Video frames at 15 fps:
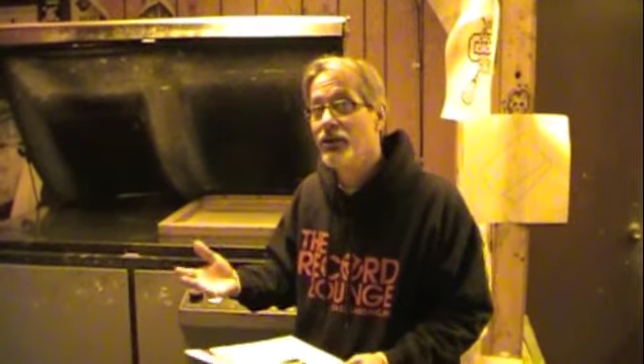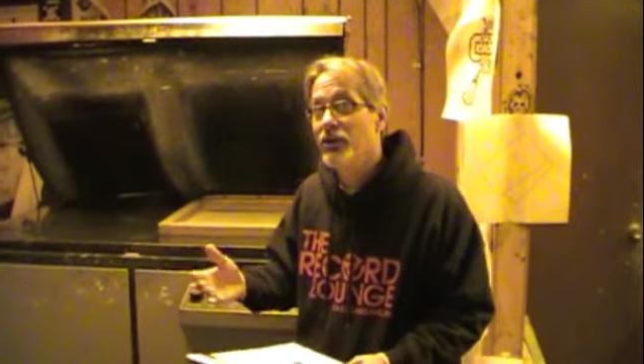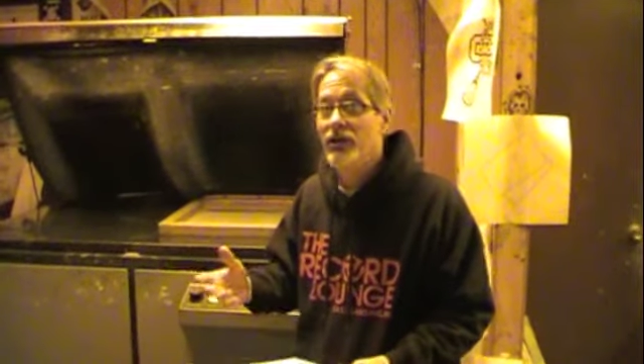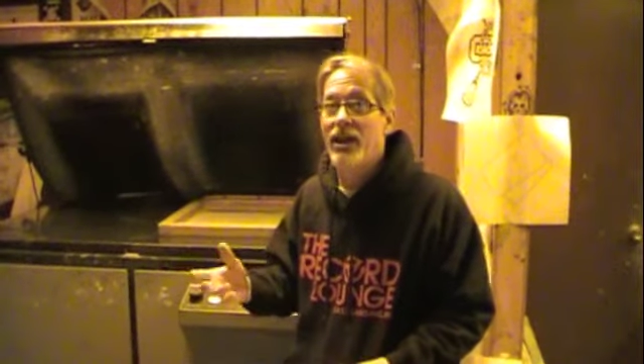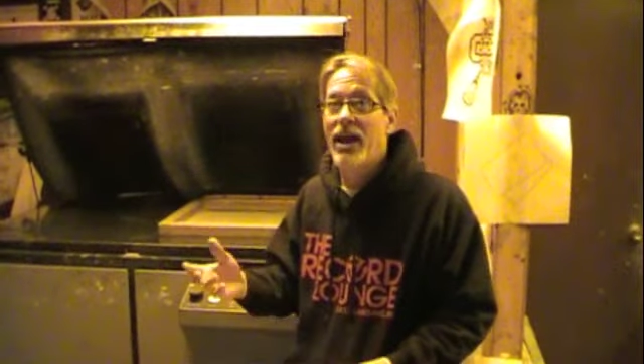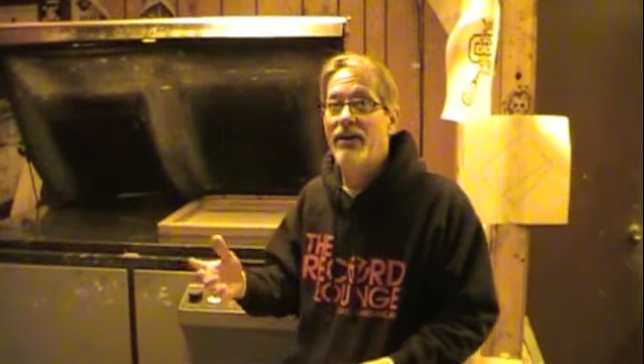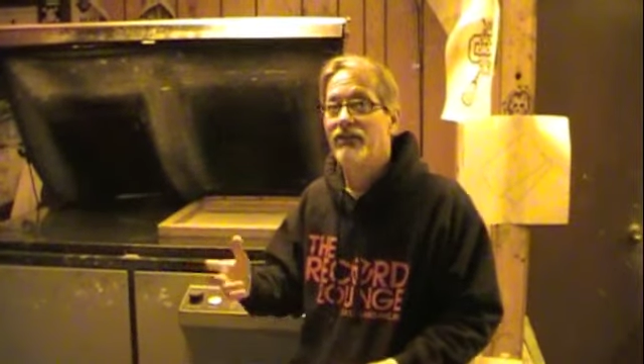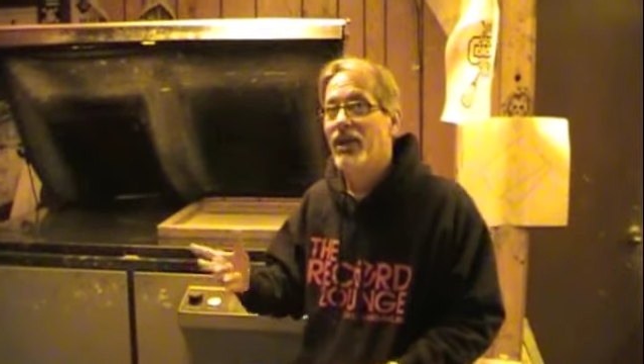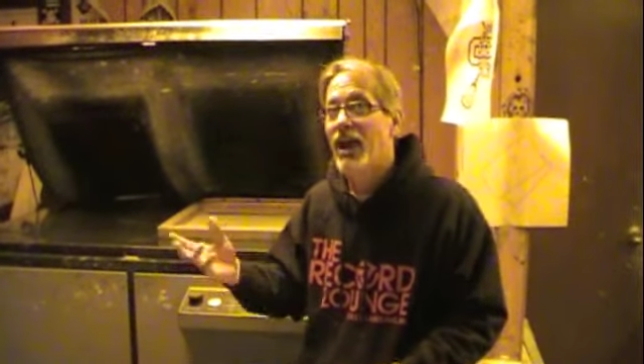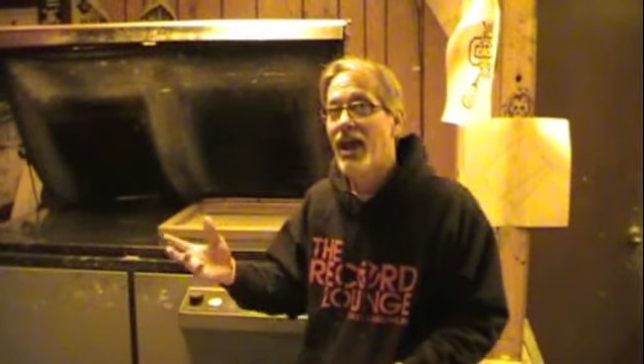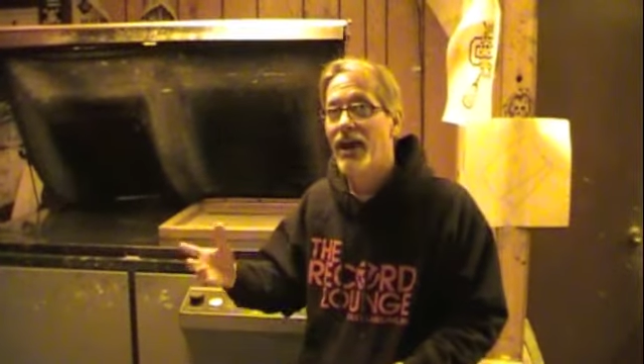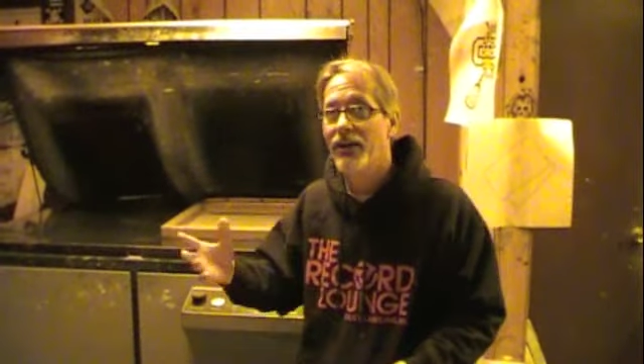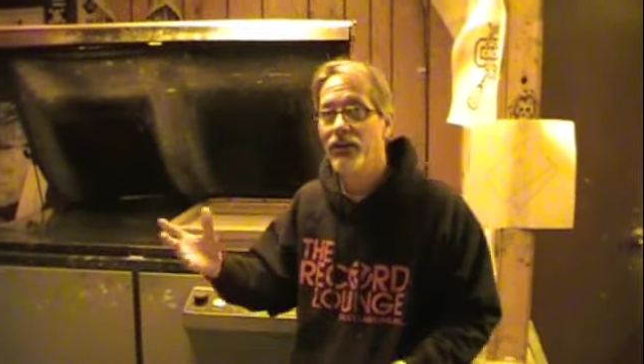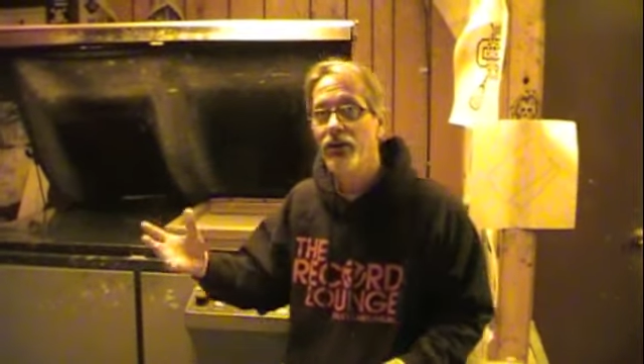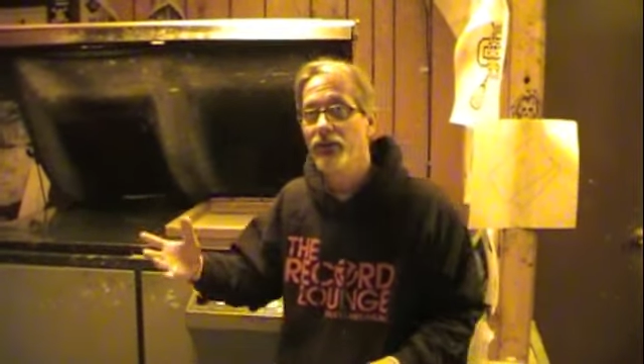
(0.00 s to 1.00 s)
you're going to have to
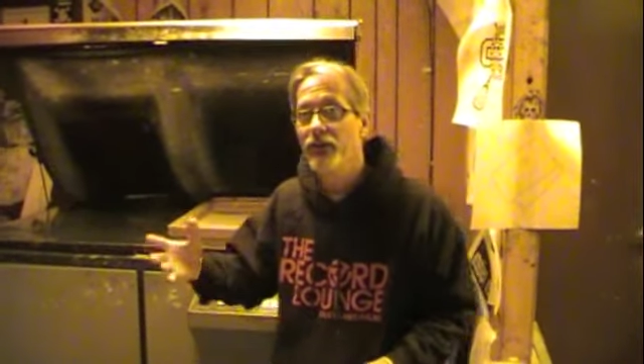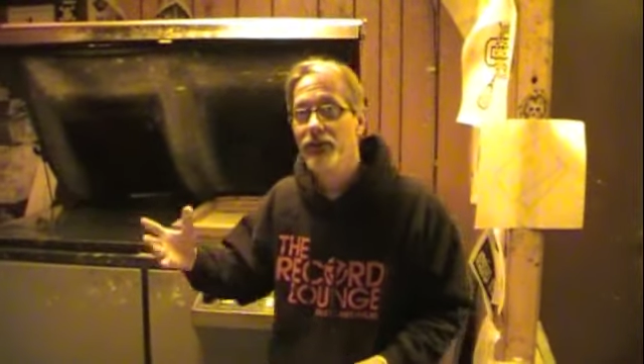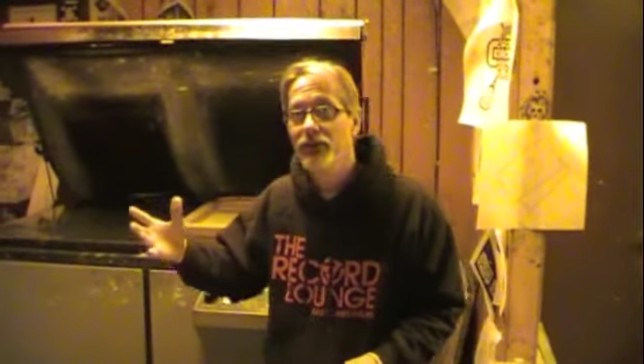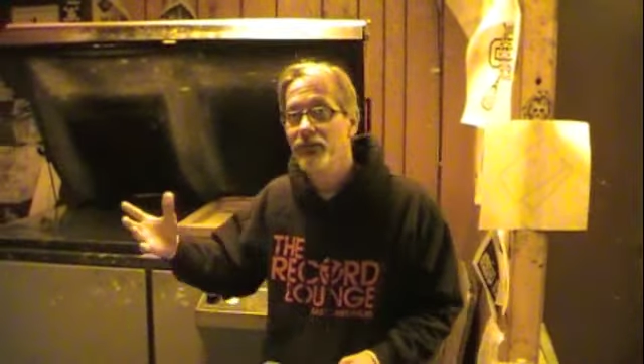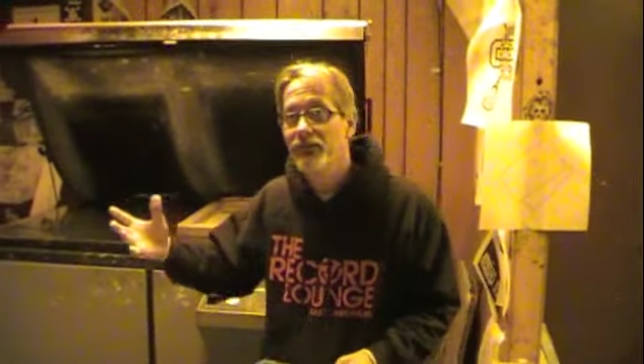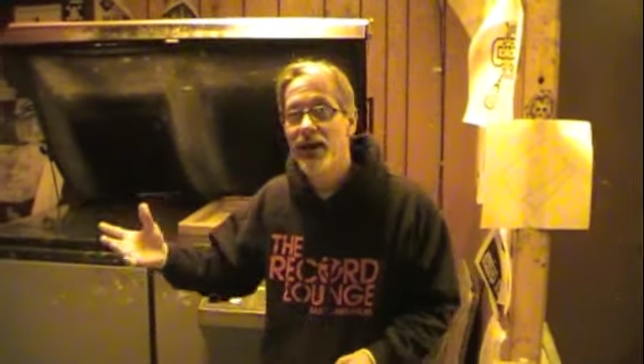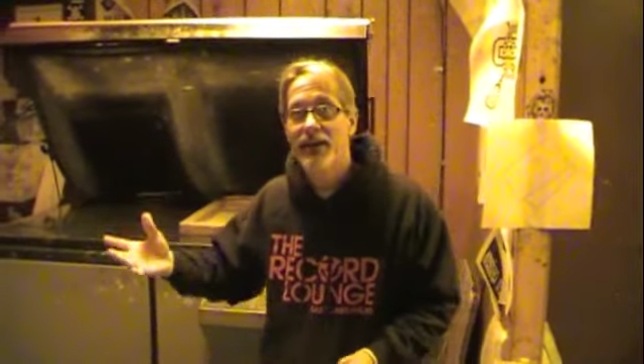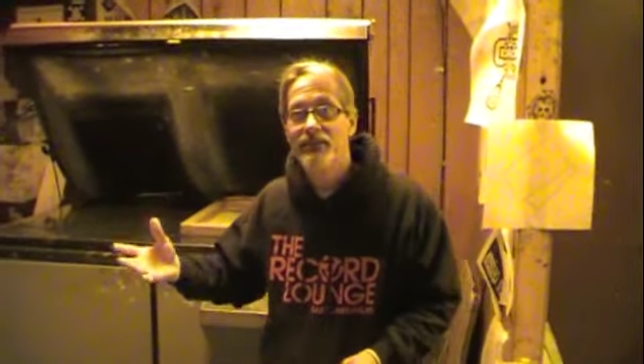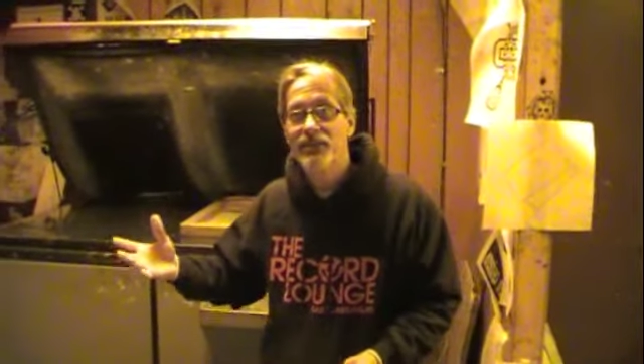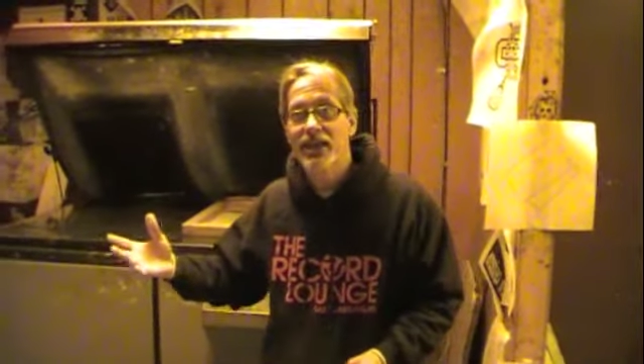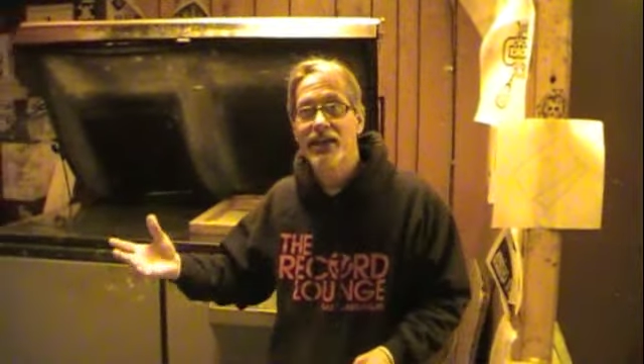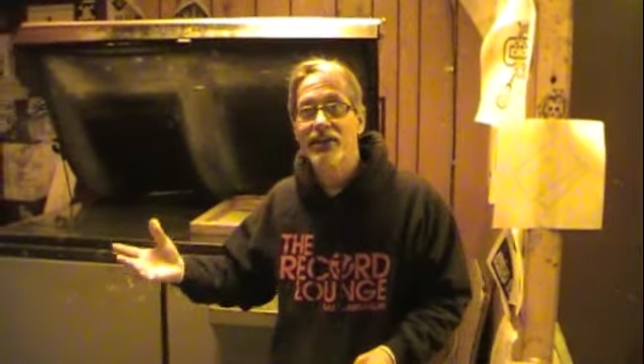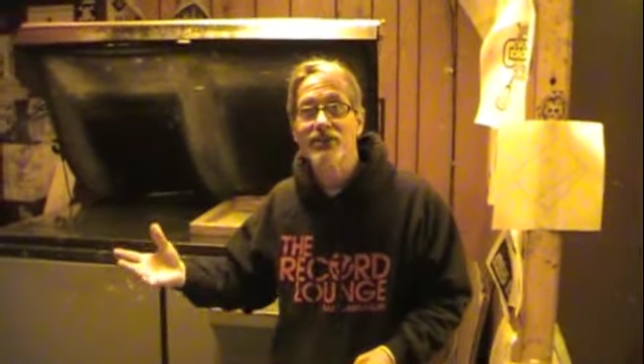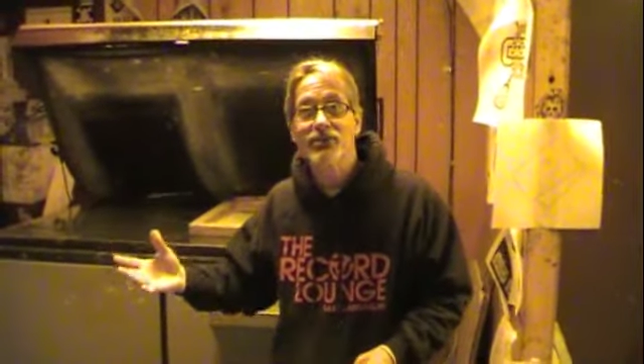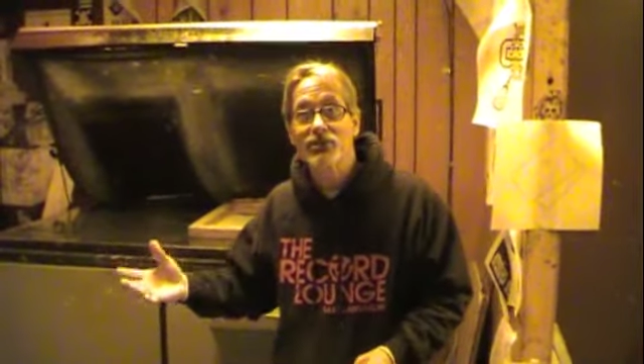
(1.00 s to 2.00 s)
add another 5
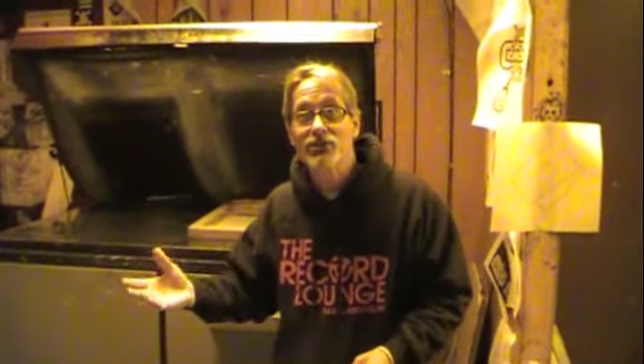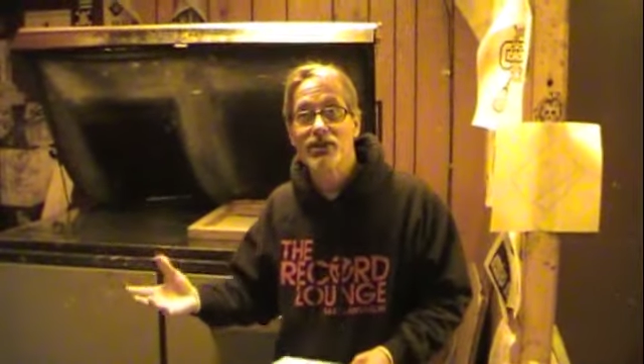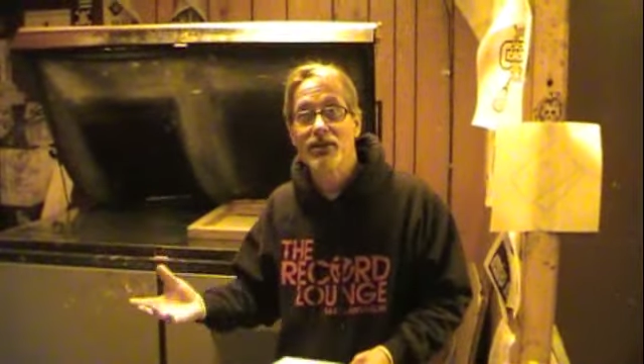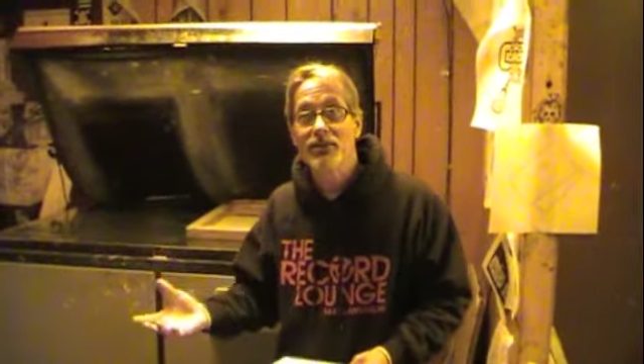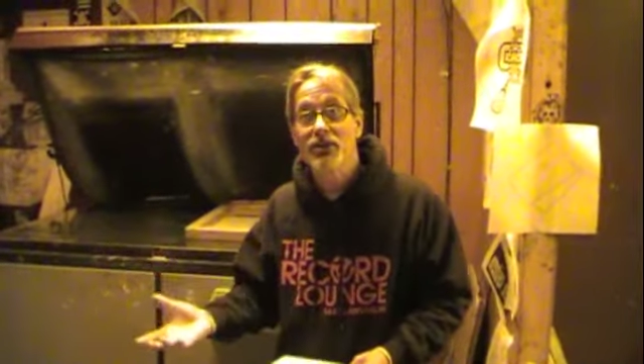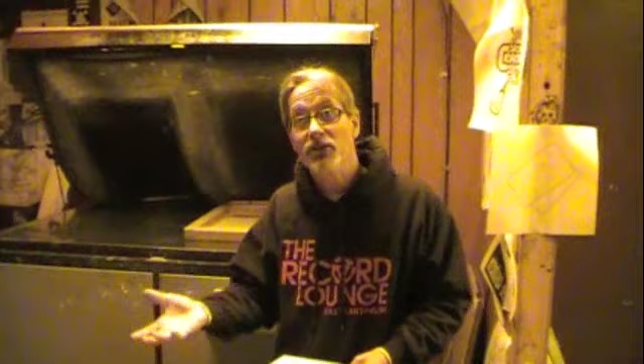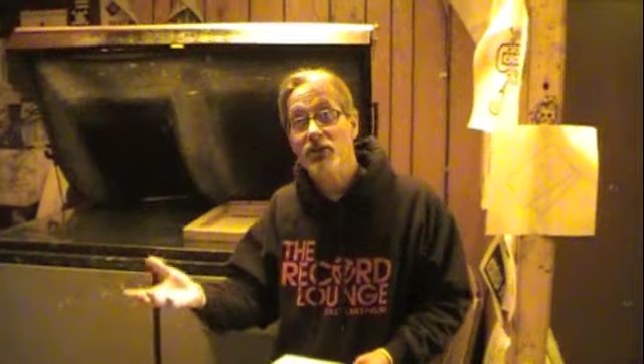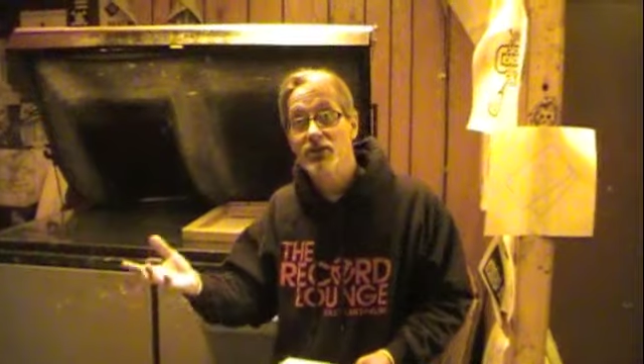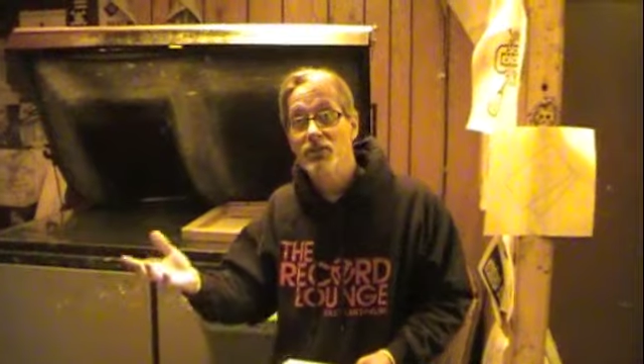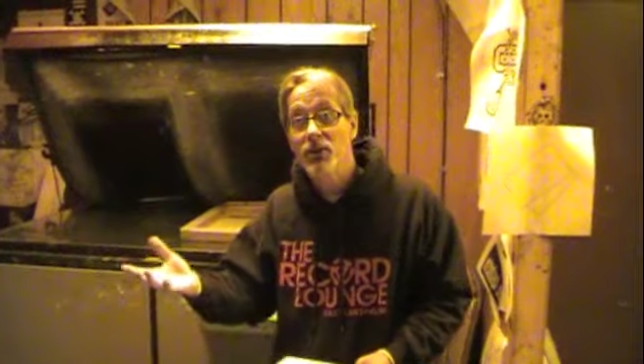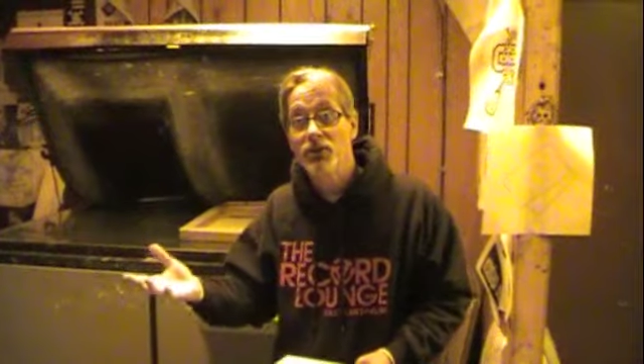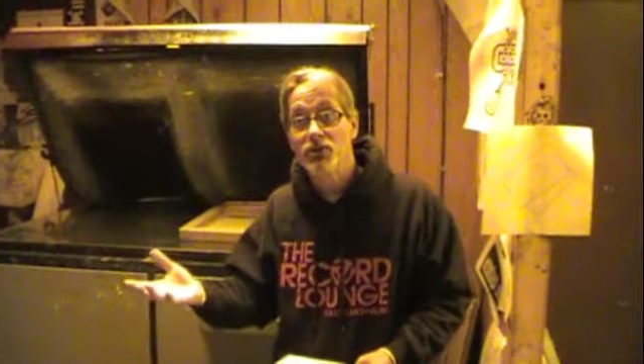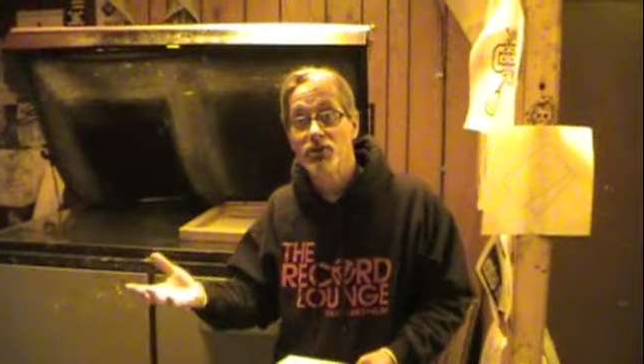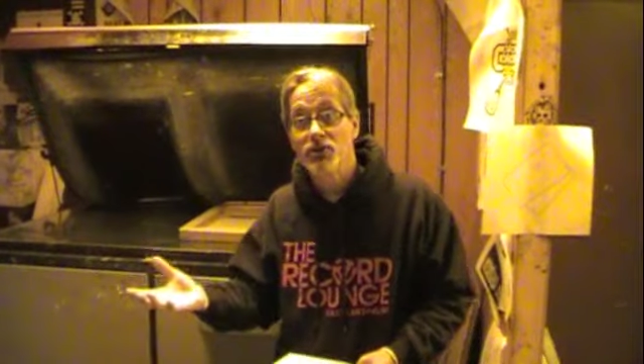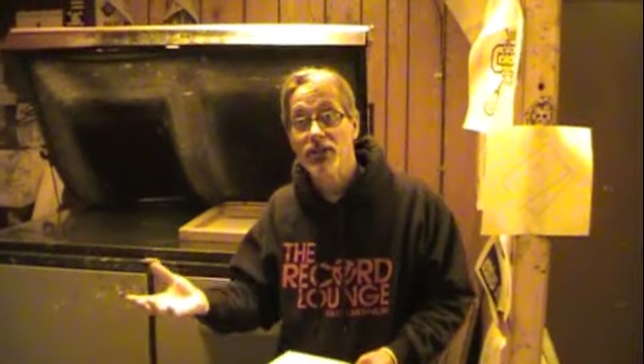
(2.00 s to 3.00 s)
seconds or something to your
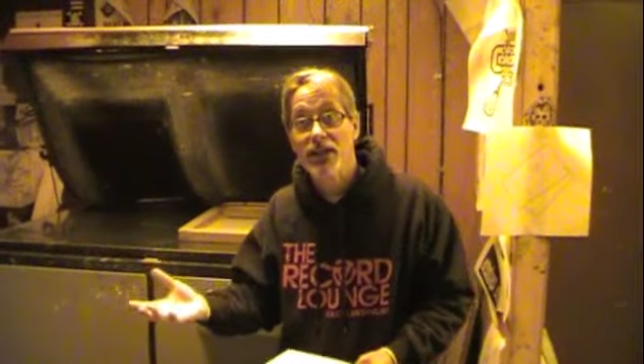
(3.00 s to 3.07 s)
exposure